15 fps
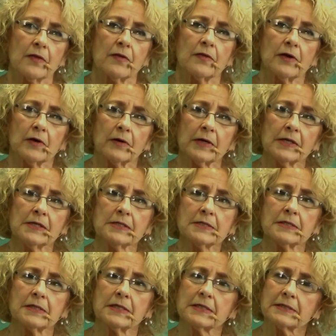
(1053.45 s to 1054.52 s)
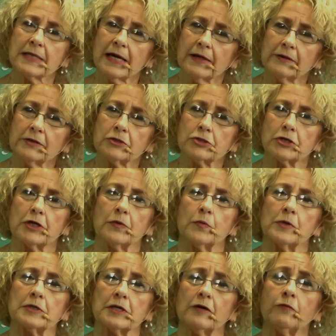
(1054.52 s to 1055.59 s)
There is this energy
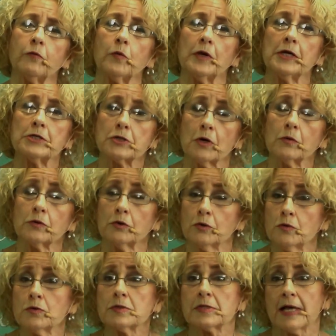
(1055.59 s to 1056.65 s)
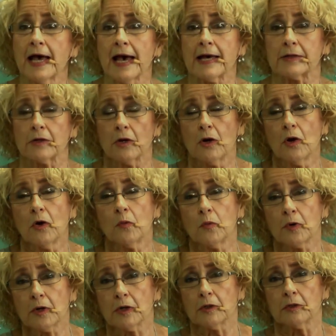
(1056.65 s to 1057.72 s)
which if we don't use that,
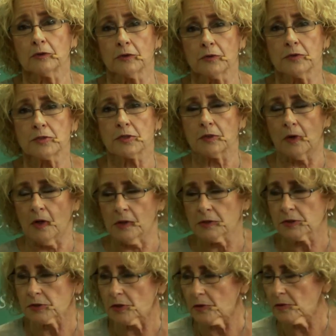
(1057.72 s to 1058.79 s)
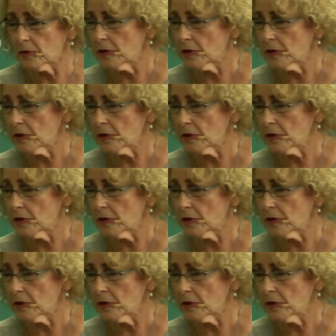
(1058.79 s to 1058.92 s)
we're going to lose it also.